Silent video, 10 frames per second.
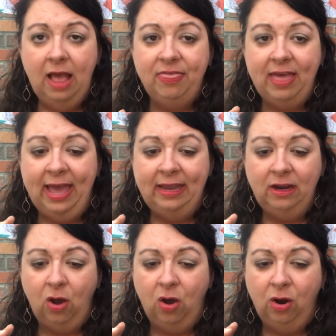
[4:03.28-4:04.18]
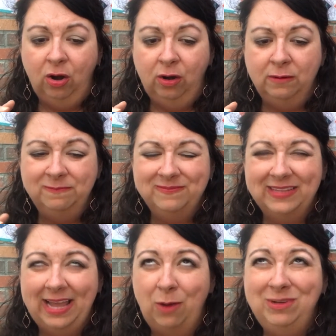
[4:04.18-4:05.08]
that are,
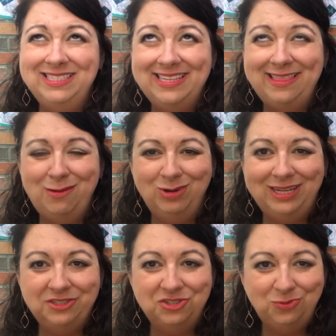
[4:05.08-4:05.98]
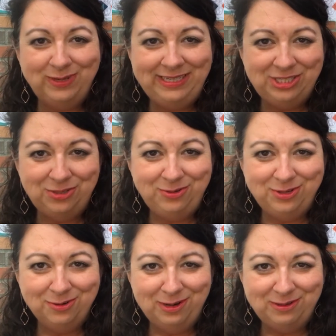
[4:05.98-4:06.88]
I want to say they were like 22
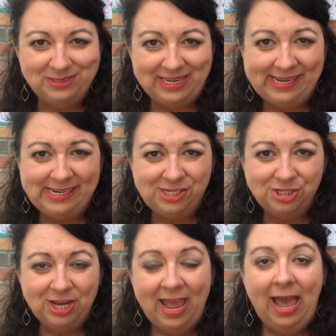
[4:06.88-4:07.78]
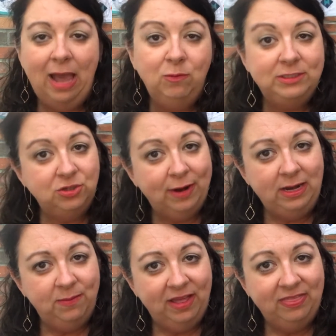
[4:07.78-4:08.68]
euros each. And what's
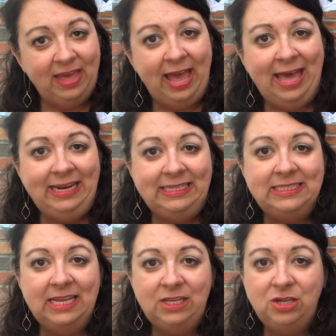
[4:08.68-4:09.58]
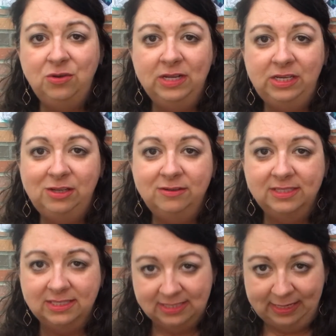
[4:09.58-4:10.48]
great about that is that you can use
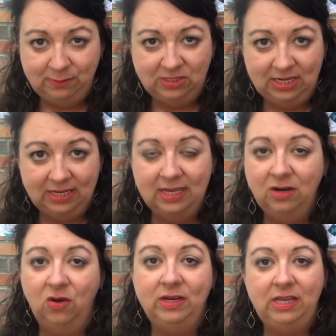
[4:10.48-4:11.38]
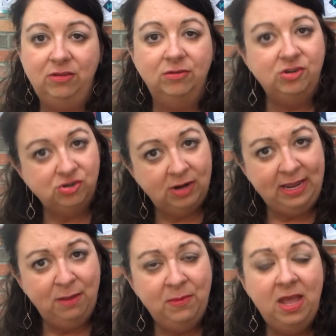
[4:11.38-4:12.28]
the same ticket on either the
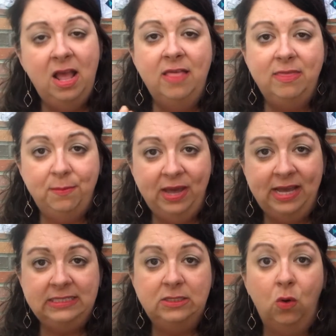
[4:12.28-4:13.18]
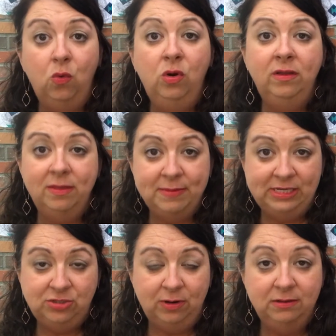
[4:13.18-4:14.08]
tram, the bus, or the
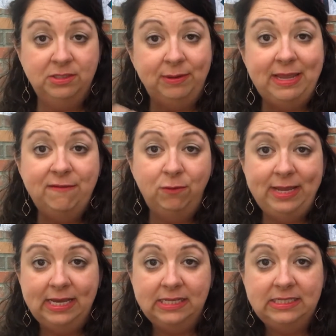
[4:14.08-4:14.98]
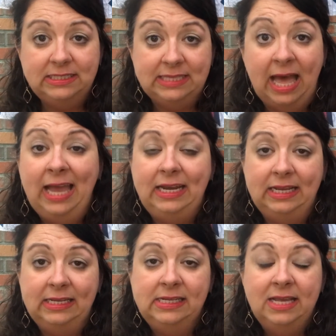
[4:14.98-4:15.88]
metro. So if we had
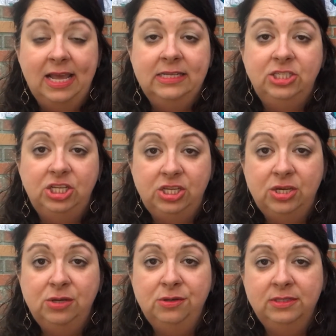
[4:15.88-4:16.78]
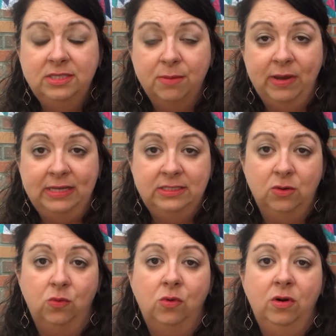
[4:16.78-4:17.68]
decided to use the bus
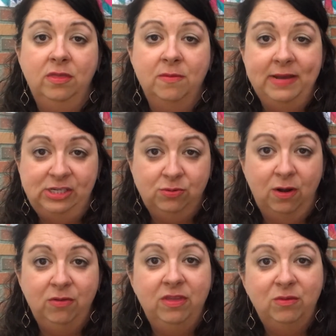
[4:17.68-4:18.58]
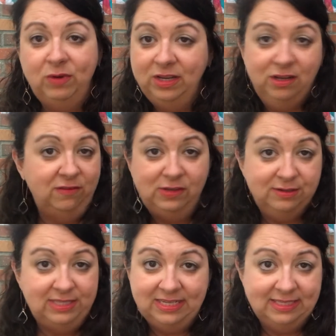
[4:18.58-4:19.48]
or the metro, then we could have
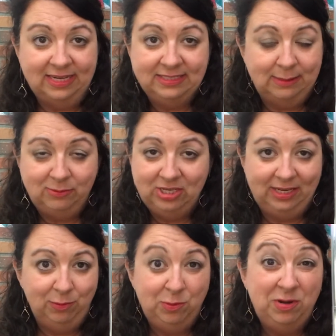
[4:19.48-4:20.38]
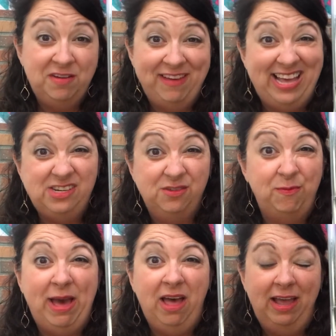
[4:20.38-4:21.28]
used the exact same ticket. We wouldn't have had to
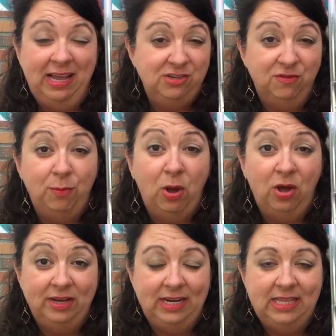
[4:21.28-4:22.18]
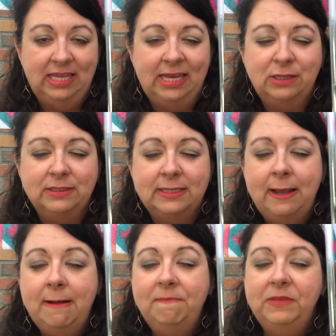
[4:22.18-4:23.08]
have bought anything else.
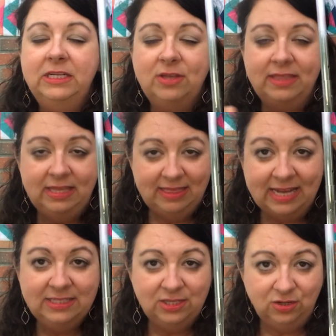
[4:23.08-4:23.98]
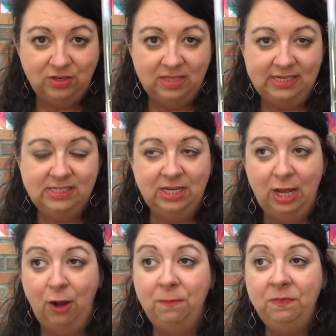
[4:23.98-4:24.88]
So I think that's a good thing to
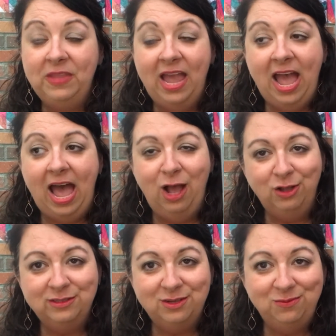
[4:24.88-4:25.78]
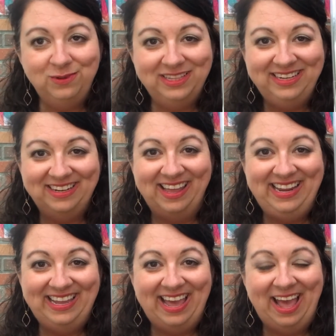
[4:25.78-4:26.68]
know. I also really
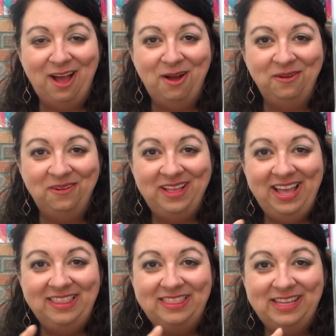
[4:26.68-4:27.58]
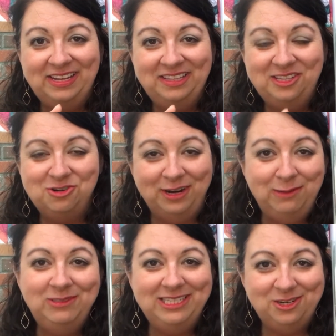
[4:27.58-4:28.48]
like how the
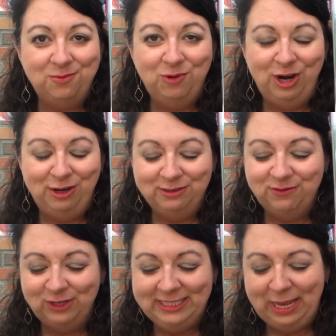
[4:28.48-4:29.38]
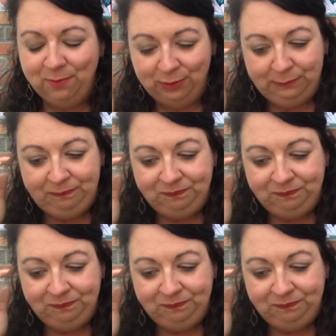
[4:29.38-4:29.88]
tram system works. For example,